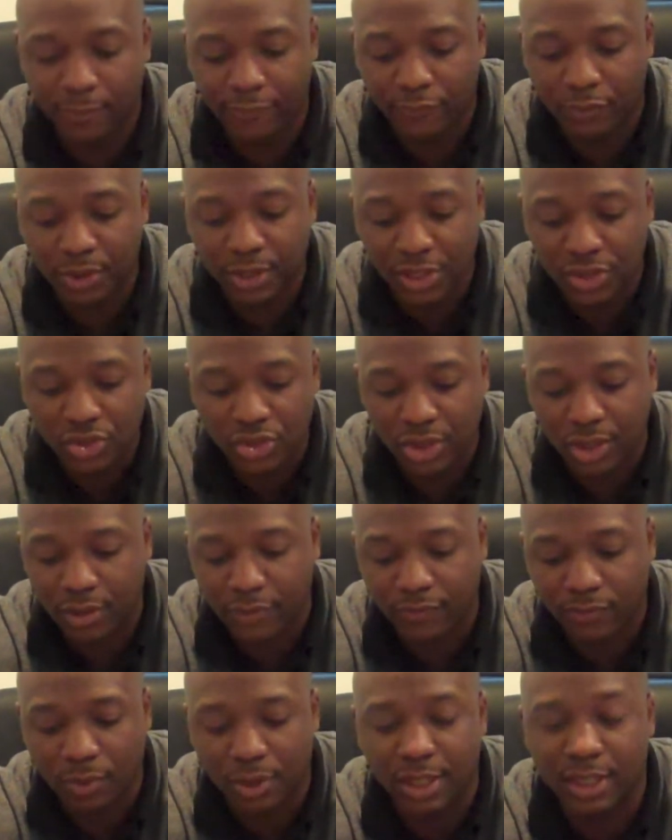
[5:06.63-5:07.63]
For this
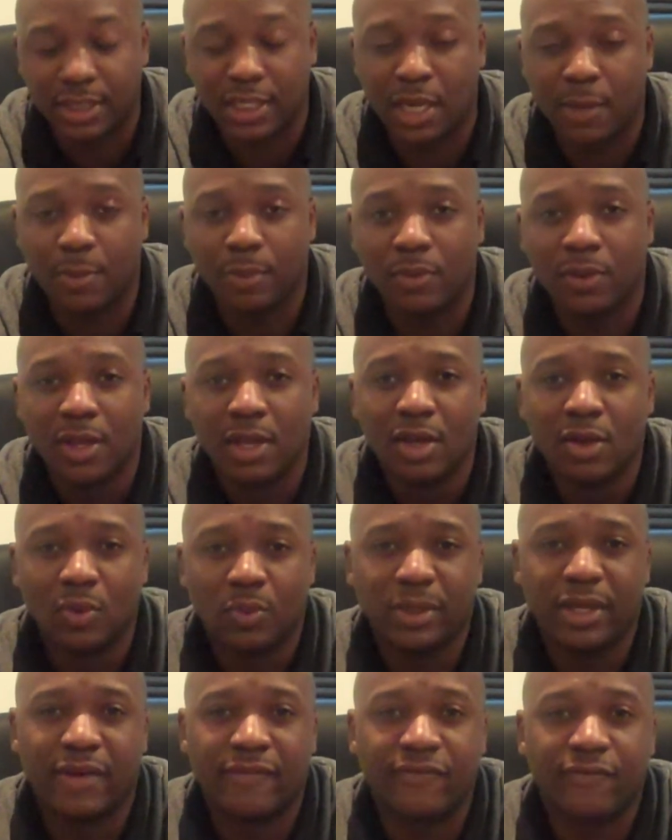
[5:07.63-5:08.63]
year, for an example,
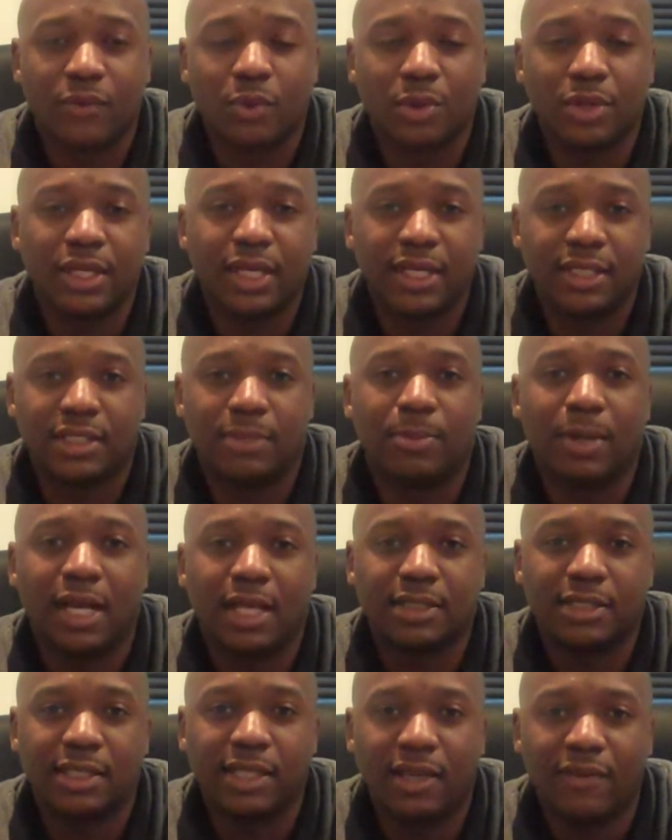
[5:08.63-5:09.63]
we have 48
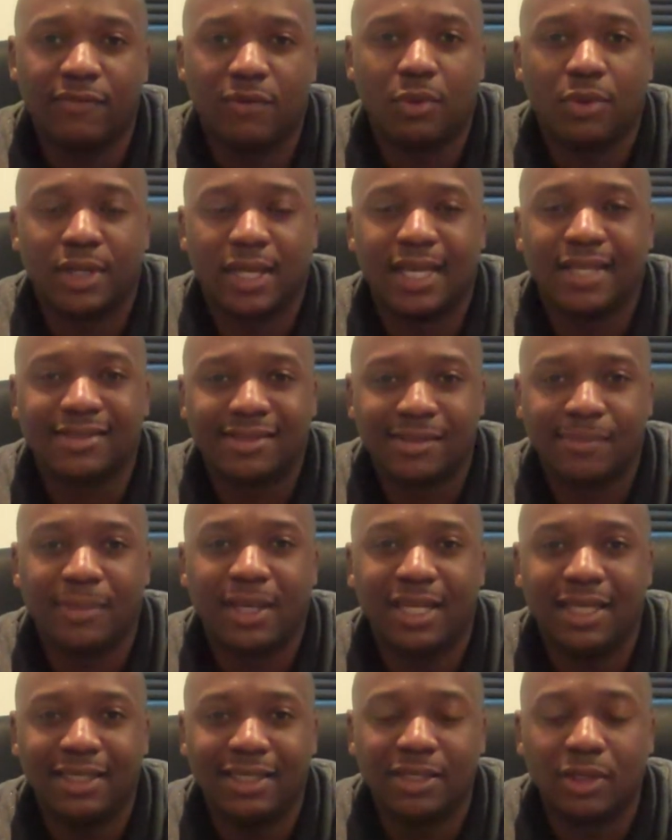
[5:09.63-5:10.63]
spots left on the
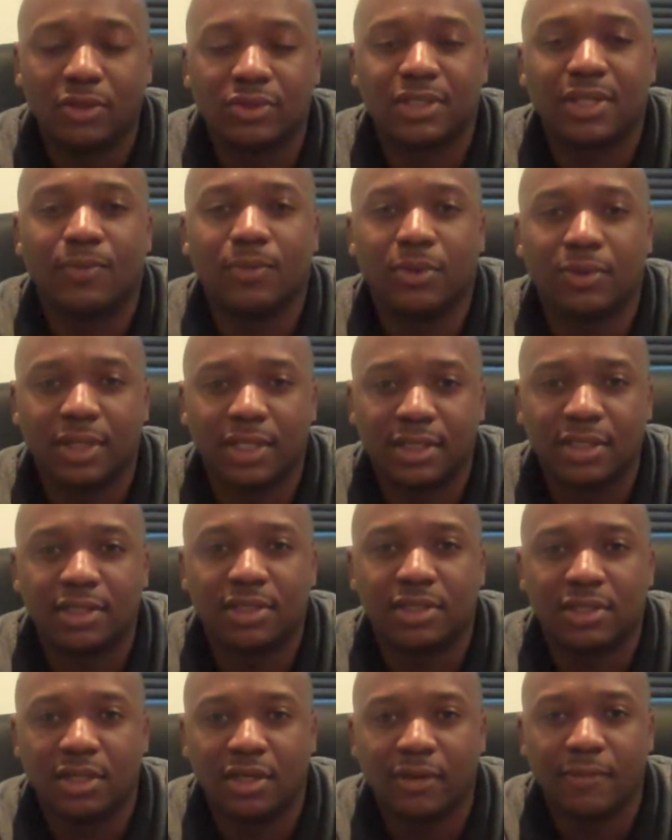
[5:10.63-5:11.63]
estimated deals that we'll get
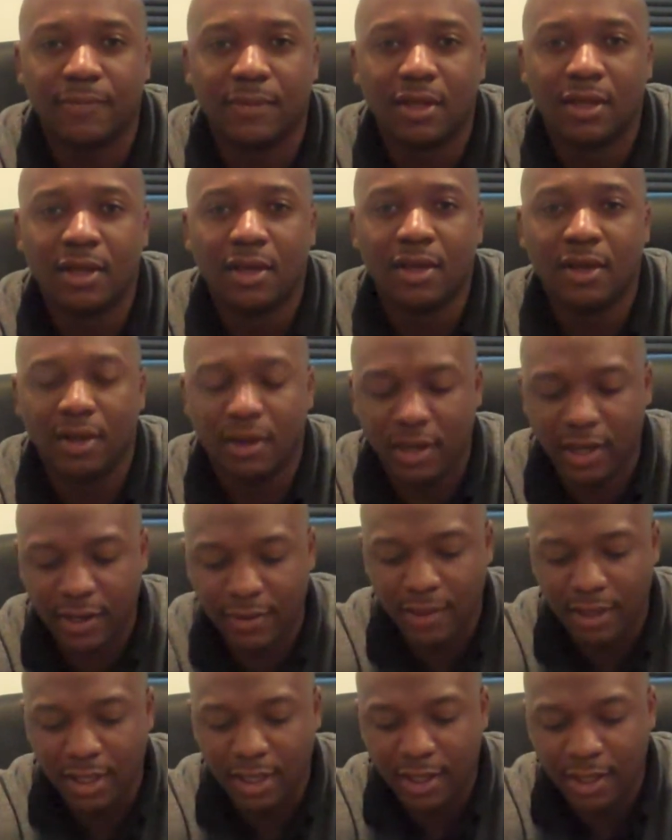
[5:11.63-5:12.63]
this year.
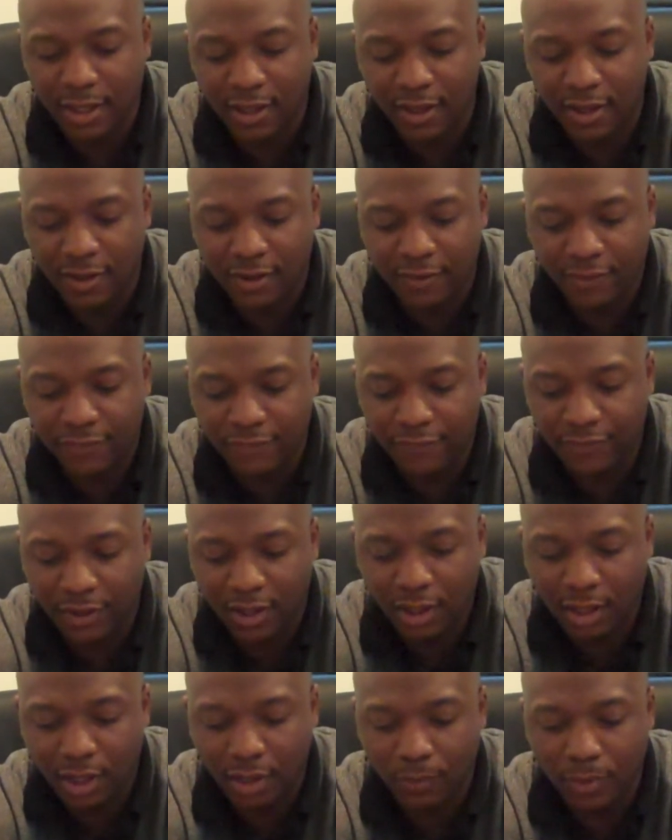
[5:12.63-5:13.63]
All right, if
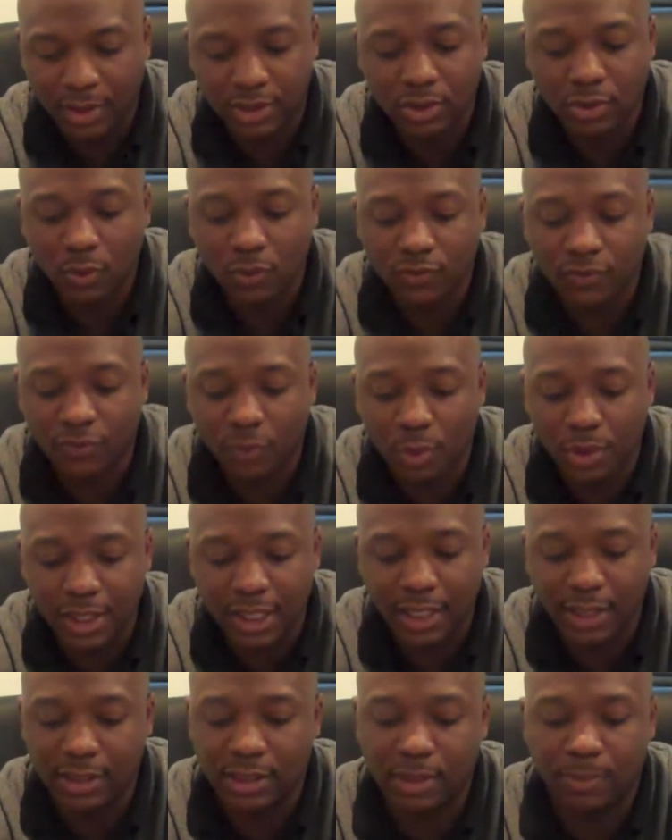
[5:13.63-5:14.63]
once those
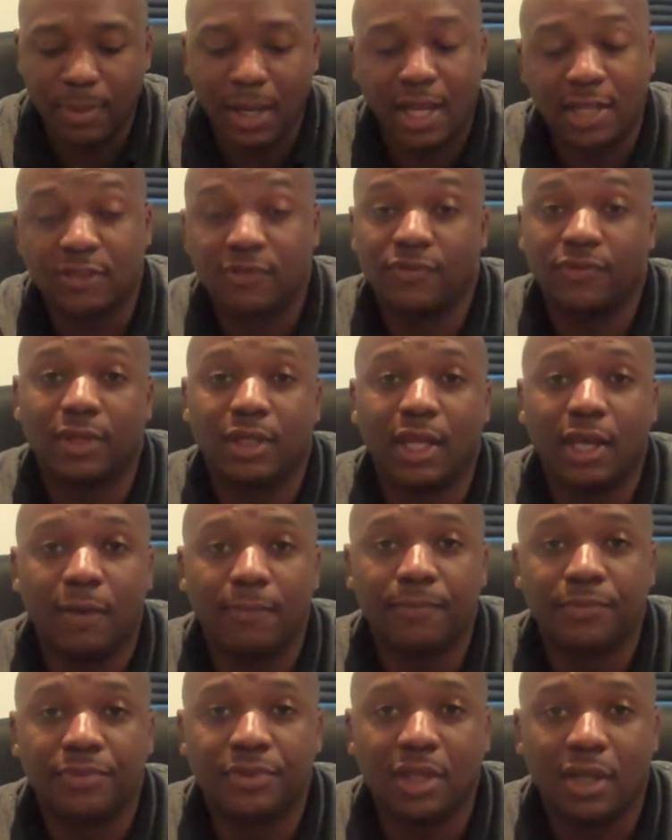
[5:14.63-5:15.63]
48 spots fill
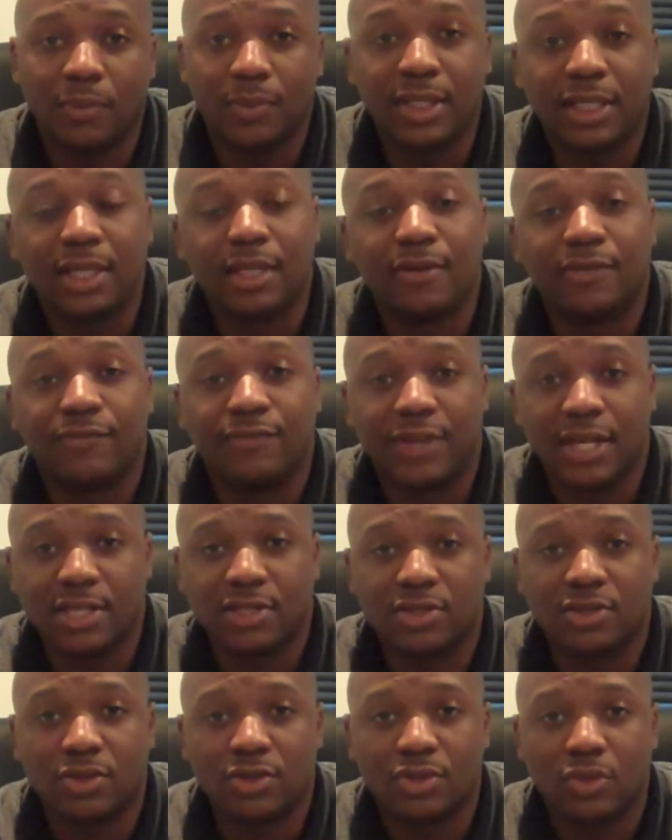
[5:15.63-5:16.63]
up and we get
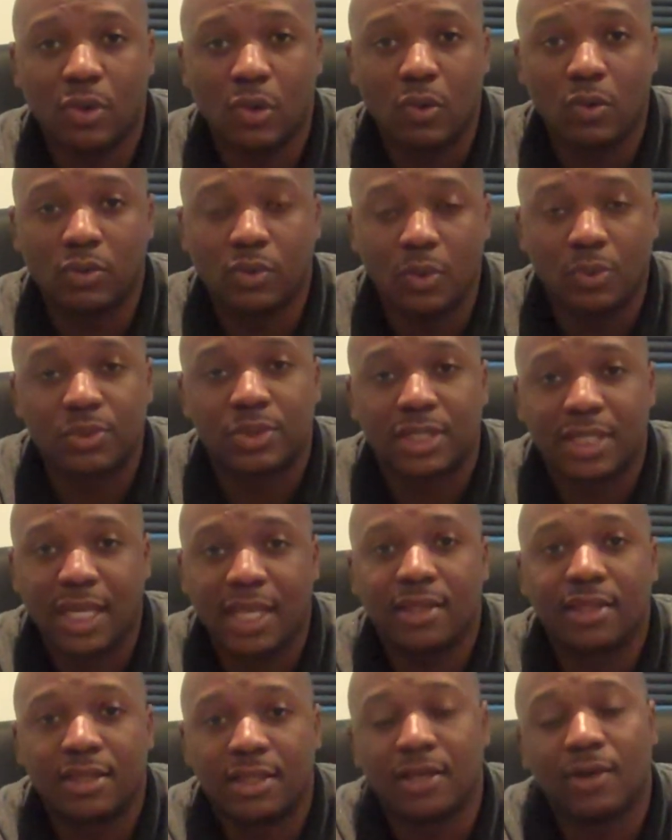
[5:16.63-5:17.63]
investors who
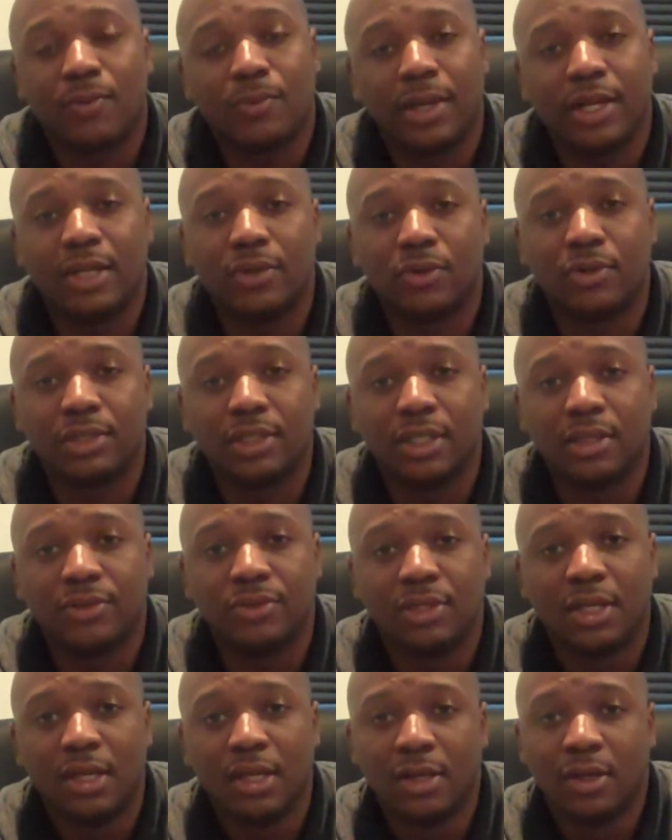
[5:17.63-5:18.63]
say that they're waiting on
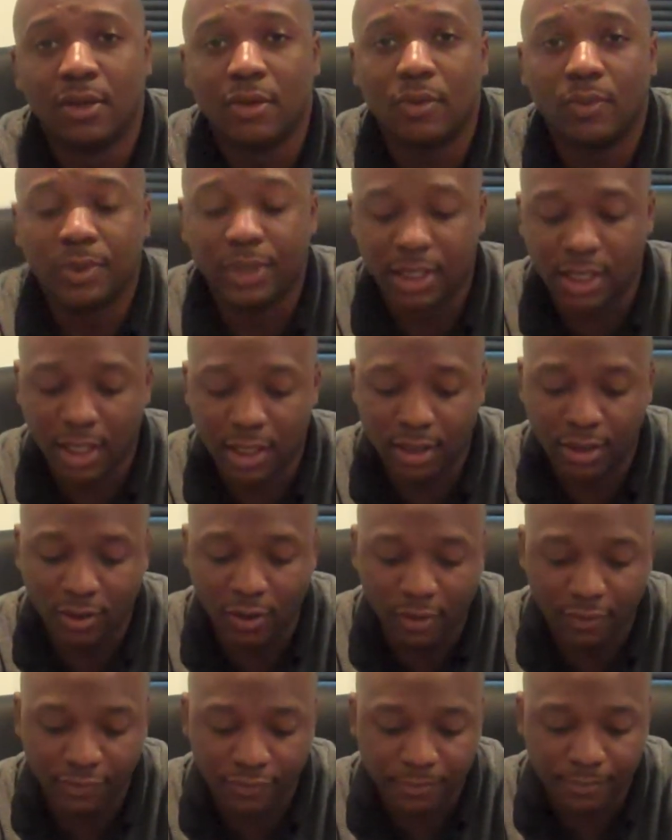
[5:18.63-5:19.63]
deals, we cut it
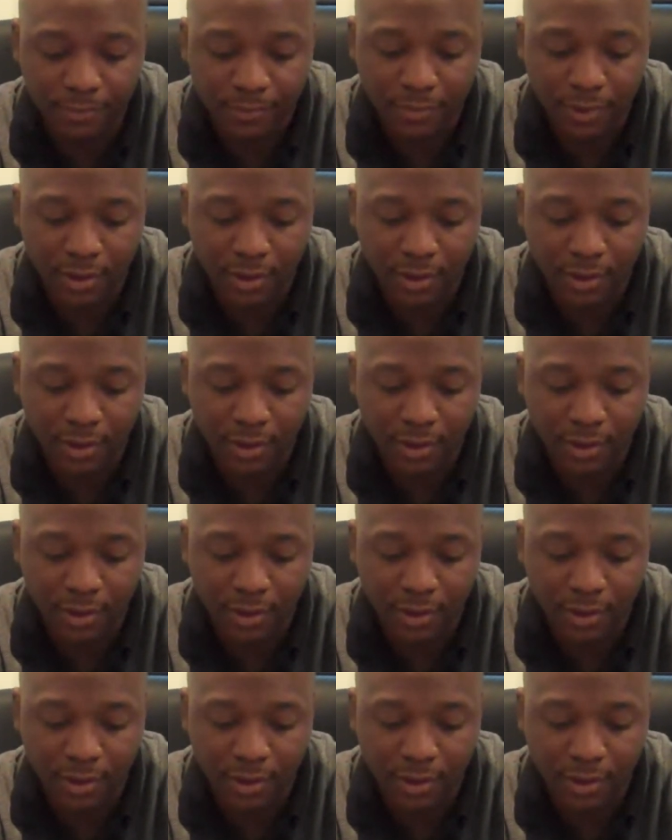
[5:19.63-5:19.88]
off.